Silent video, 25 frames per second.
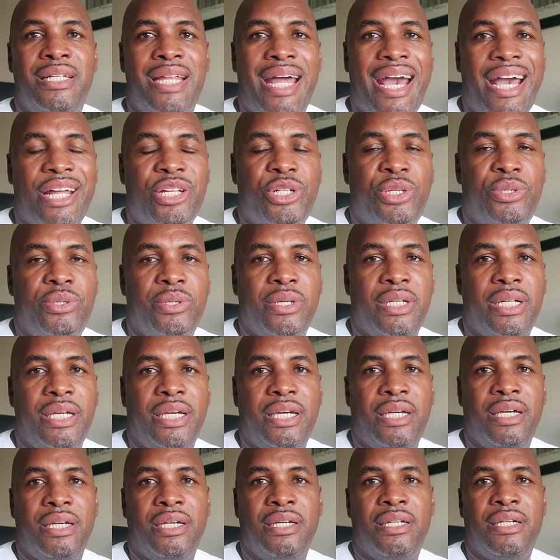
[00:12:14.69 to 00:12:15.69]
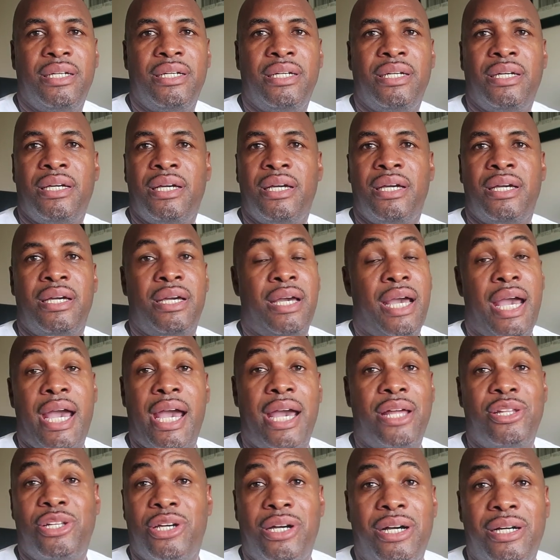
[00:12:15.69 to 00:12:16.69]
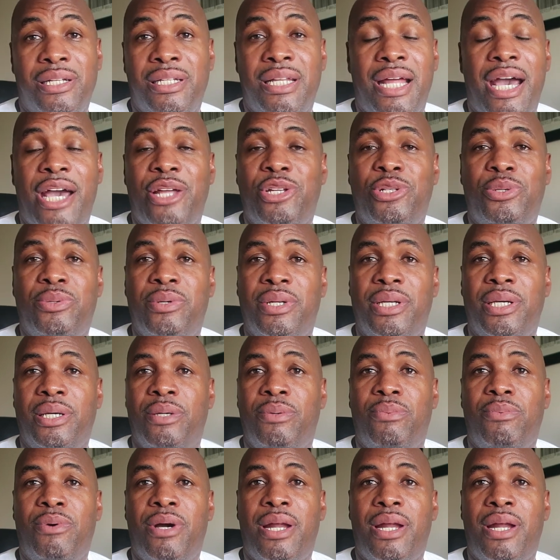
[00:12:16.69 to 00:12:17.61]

naturally and unnaturally.